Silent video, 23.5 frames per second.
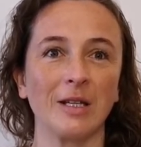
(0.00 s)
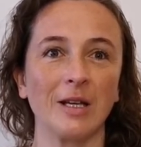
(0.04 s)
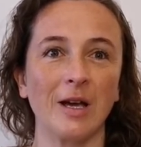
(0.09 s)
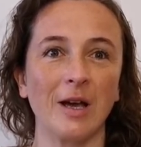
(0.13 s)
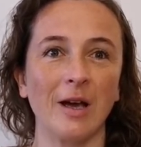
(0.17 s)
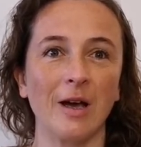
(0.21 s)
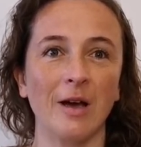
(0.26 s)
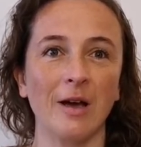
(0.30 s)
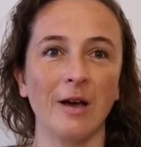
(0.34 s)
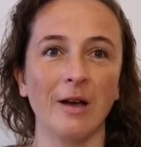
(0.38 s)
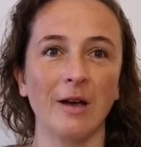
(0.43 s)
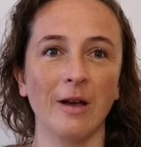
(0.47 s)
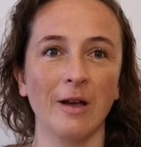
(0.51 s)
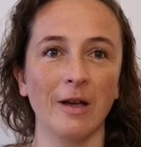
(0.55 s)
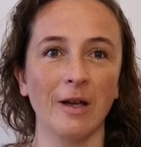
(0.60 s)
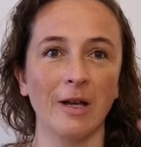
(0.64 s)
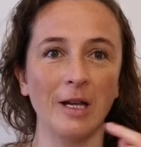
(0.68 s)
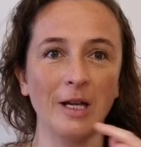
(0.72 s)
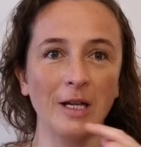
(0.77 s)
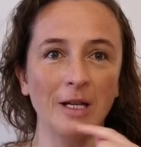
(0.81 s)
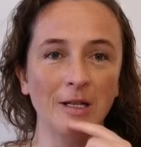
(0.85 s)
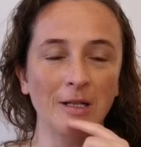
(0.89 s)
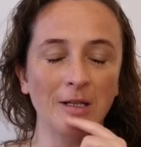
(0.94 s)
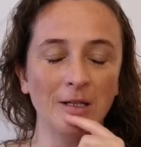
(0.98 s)

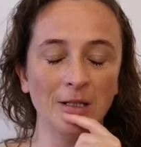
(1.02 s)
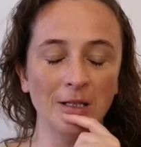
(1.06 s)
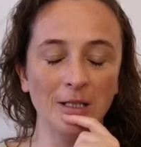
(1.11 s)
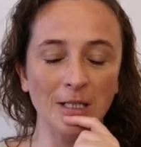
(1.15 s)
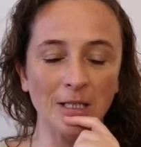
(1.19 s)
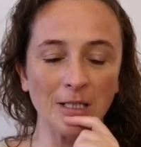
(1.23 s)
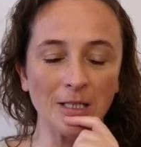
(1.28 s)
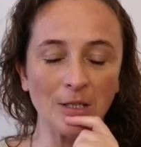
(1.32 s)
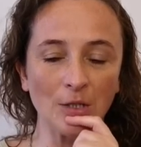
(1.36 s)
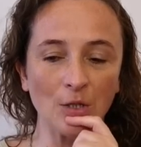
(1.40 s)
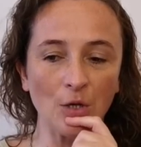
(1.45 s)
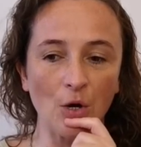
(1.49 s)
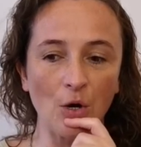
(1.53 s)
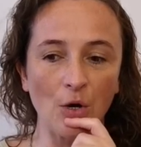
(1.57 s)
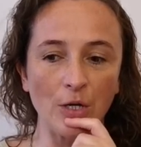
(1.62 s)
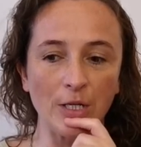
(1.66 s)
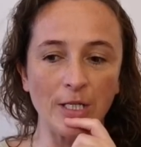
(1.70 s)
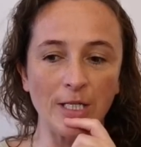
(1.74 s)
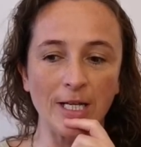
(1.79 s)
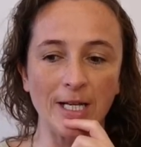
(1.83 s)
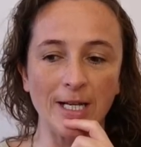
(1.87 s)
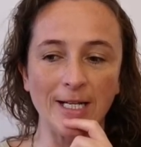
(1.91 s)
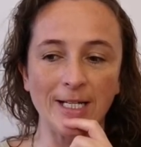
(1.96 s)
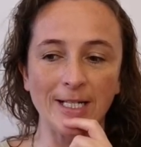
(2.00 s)
in this
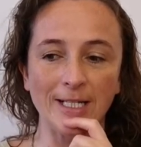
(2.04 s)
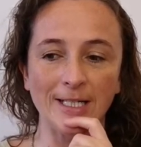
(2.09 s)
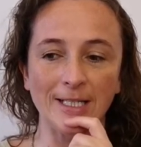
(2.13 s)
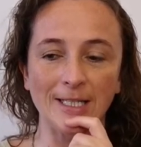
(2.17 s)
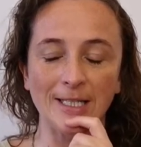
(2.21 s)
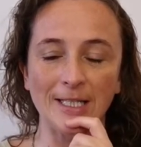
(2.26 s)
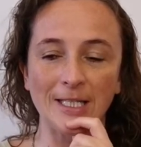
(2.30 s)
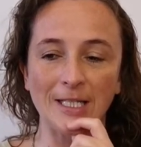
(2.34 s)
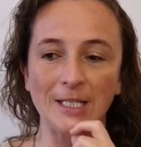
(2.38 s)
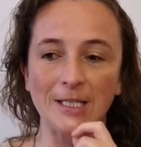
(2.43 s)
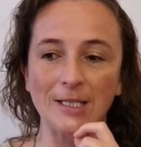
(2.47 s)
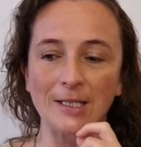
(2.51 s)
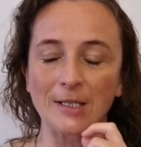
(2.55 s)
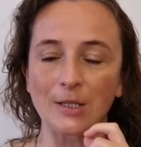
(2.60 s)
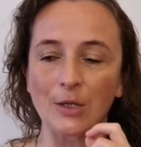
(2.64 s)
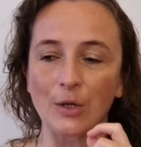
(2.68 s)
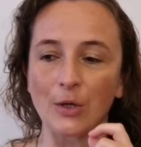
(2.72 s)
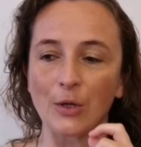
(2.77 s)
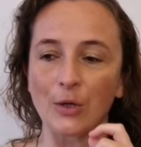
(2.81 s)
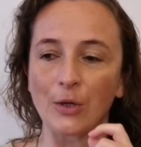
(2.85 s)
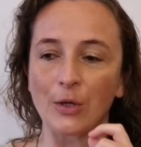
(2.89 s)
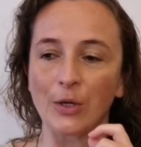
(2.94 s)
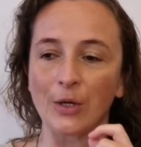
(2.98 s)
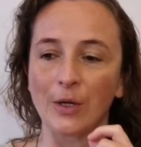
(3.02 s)
context.
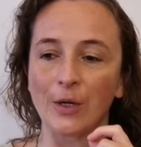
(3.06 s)
So,